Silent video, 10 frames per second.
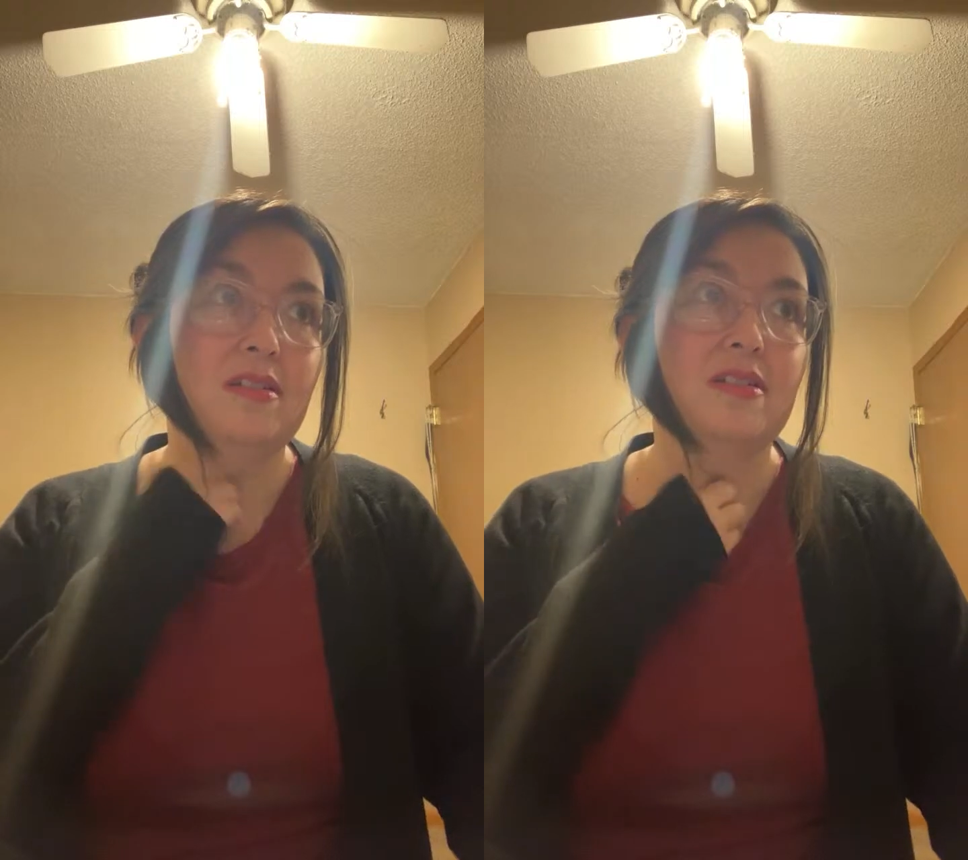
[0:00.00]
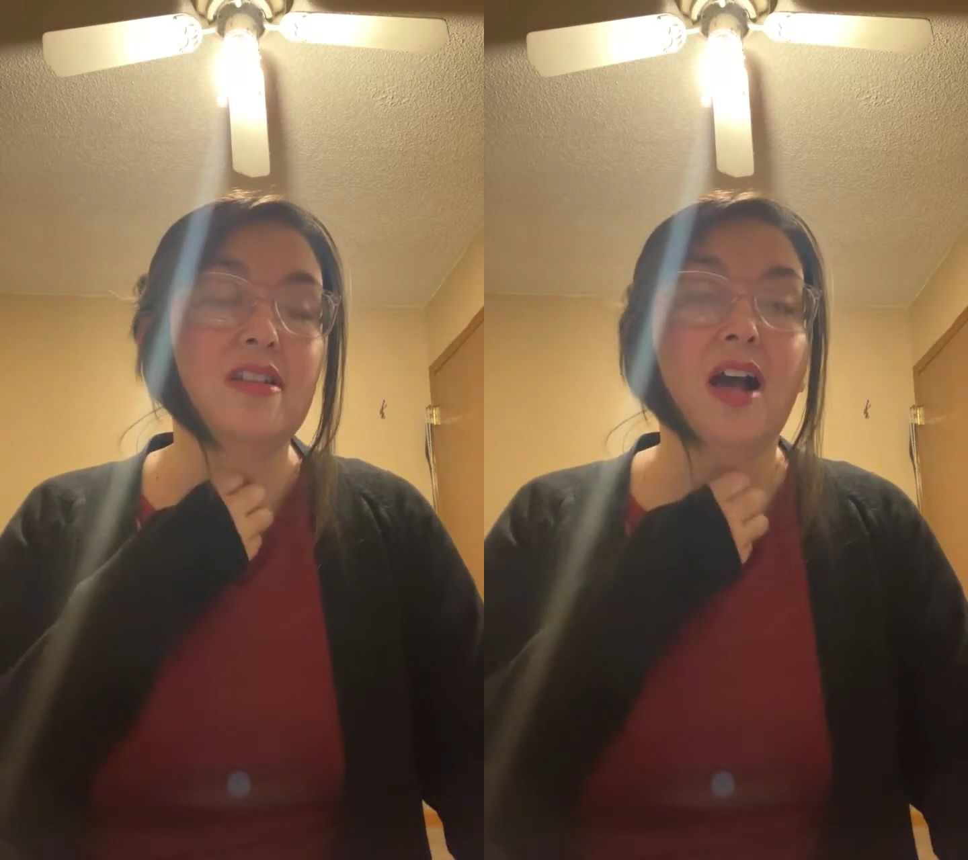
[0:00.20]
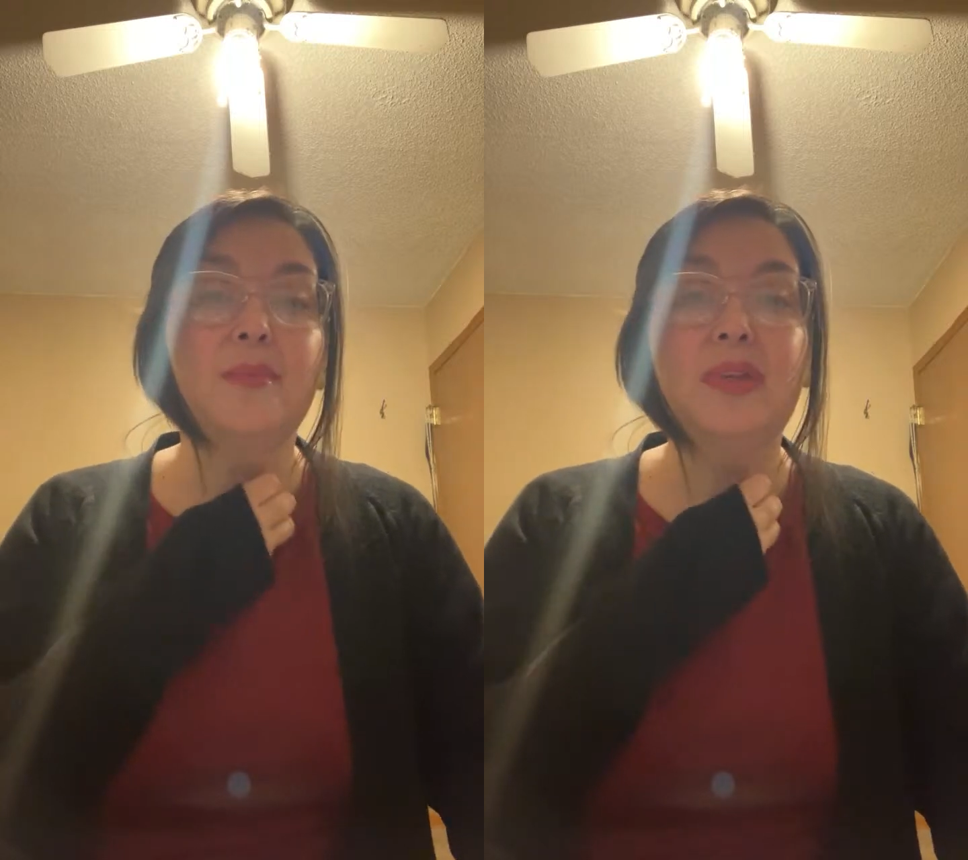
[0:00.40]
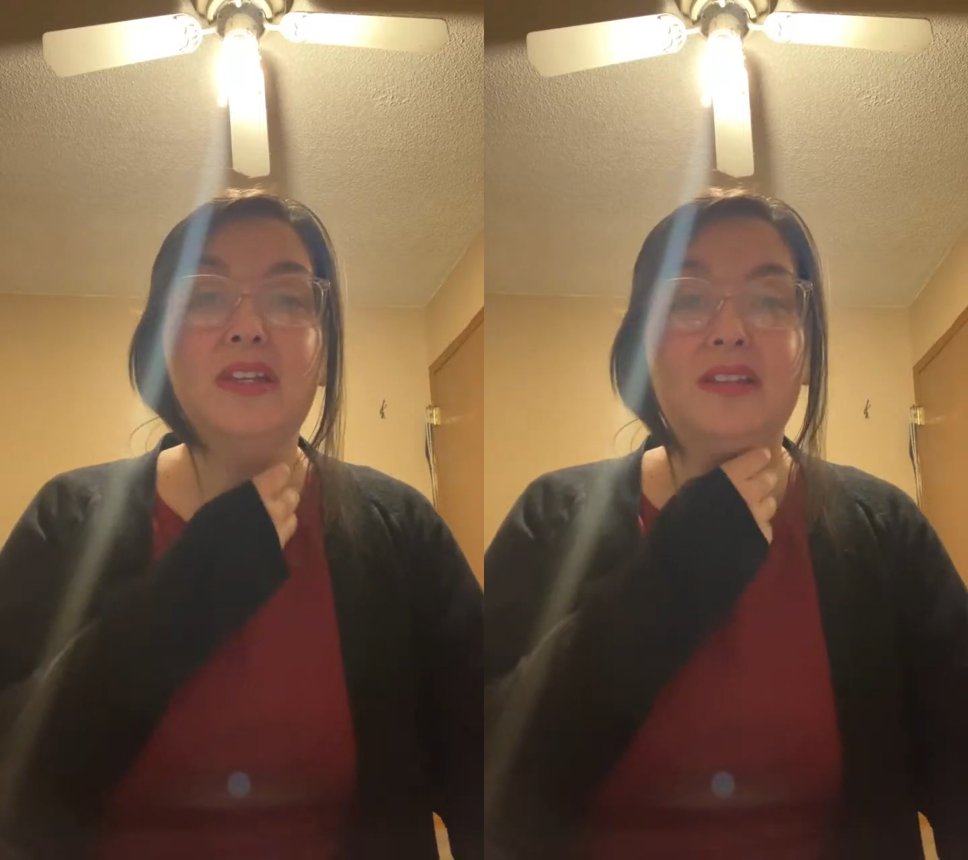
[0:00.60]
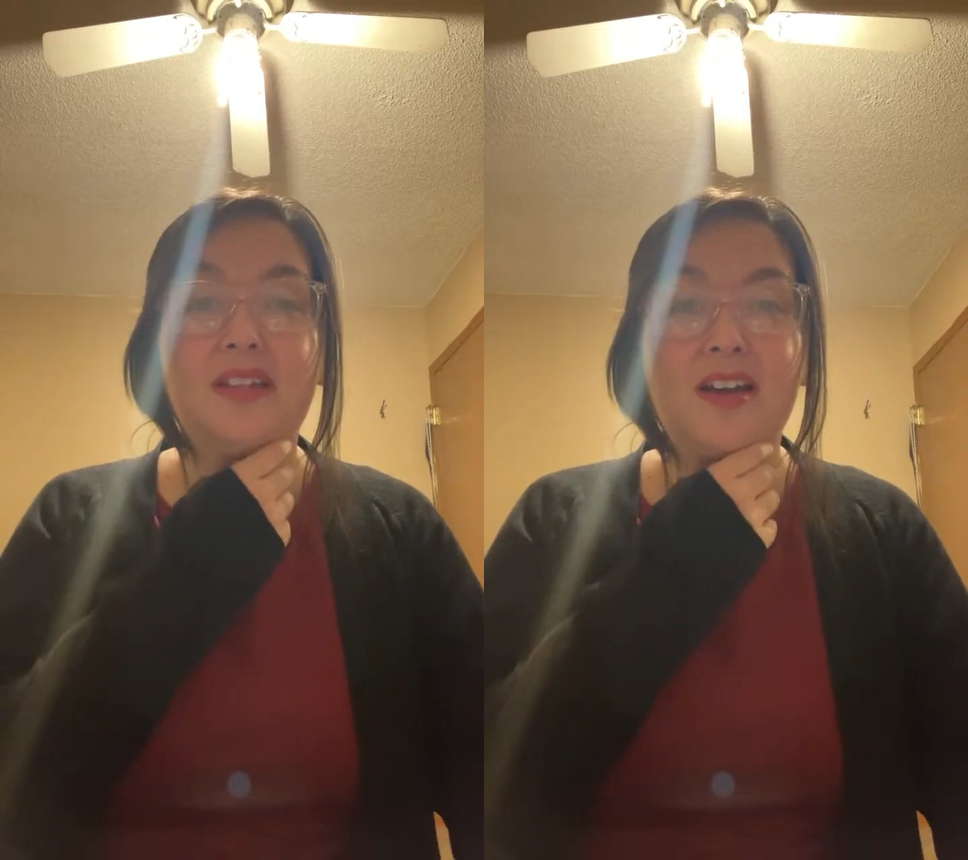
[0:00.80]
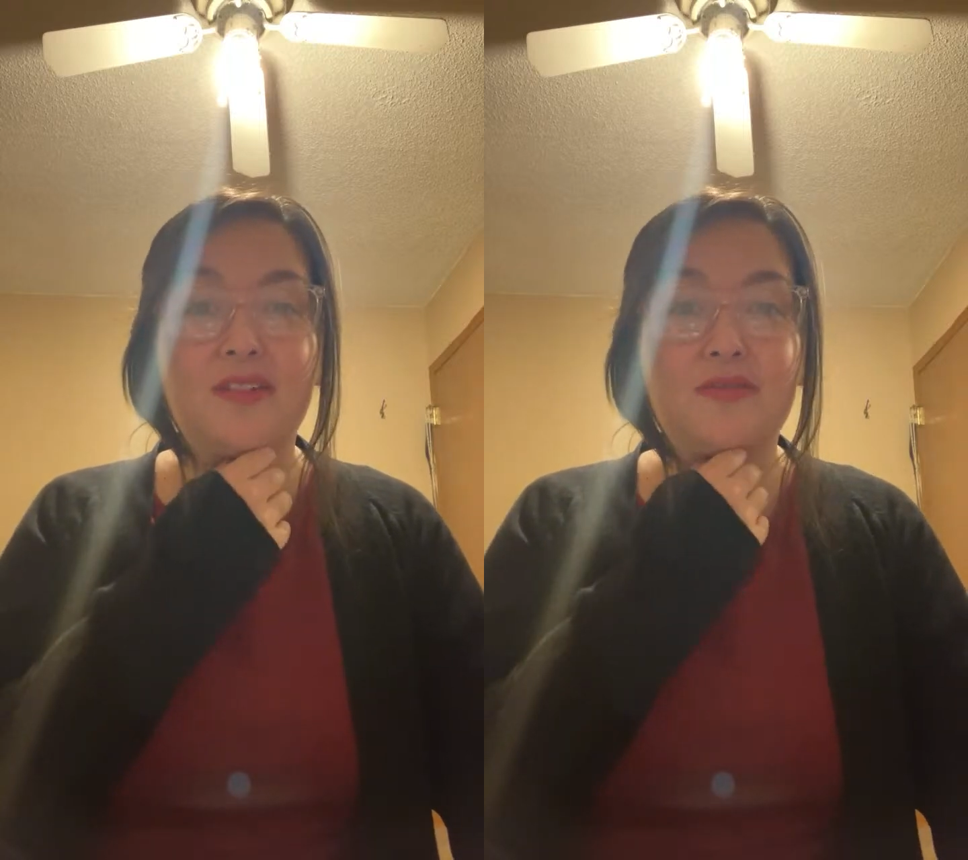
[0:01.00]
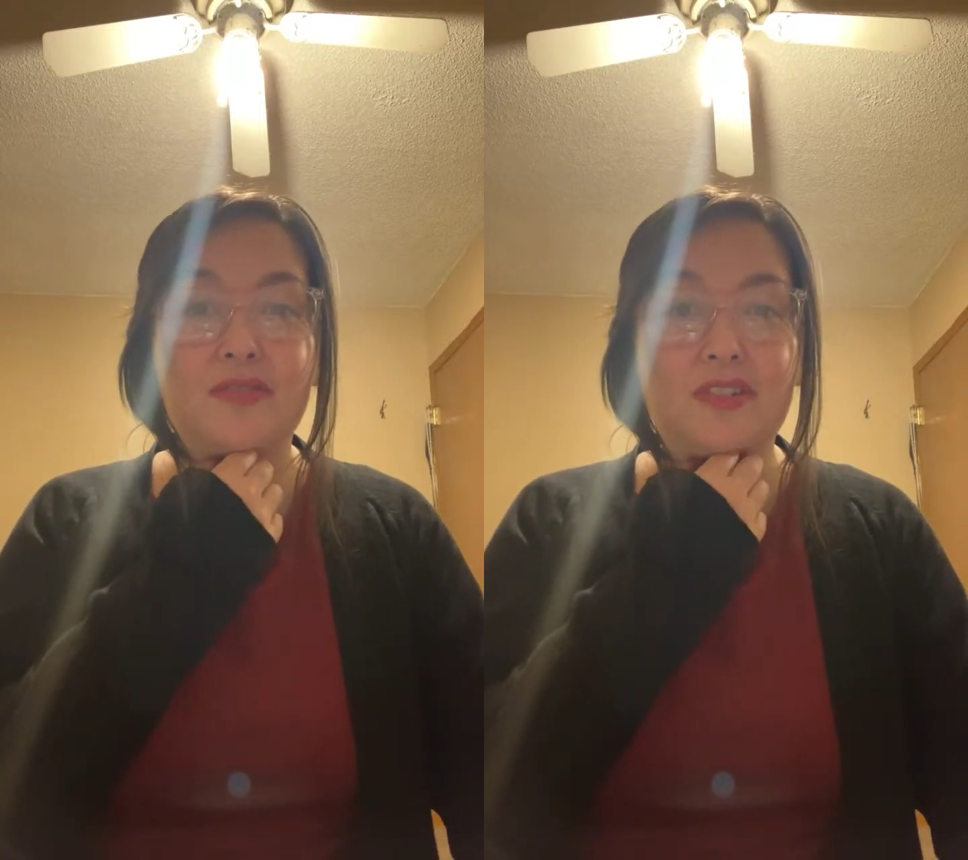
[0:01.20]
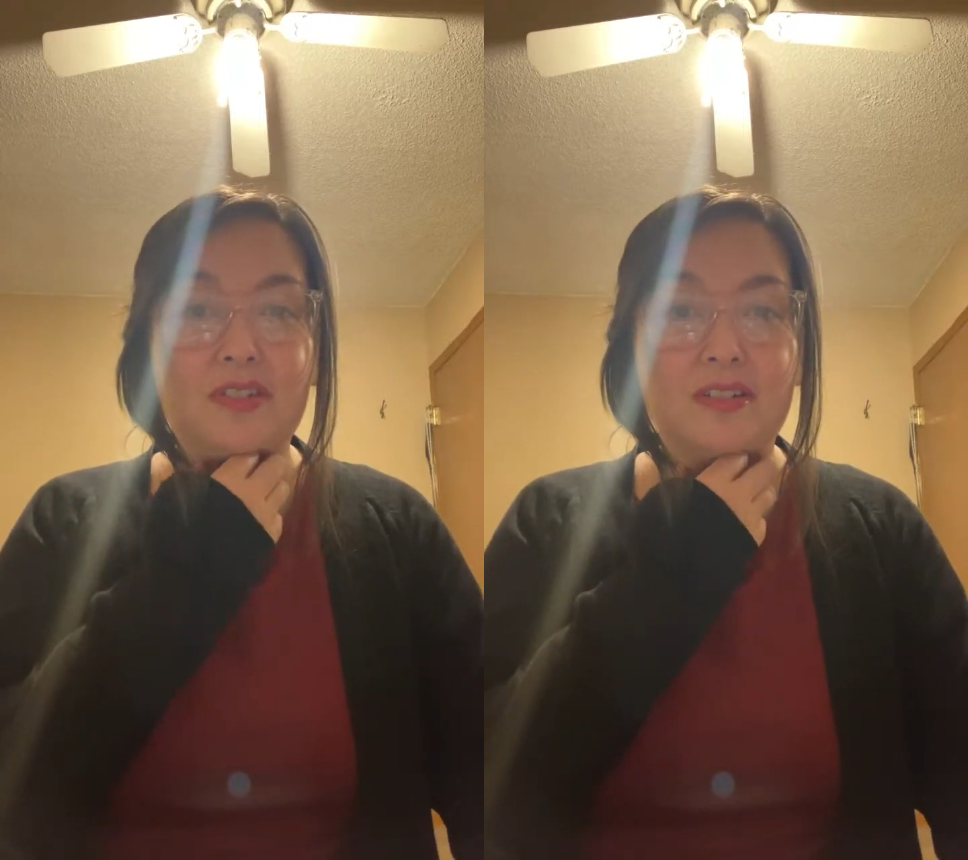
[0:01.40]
not being loved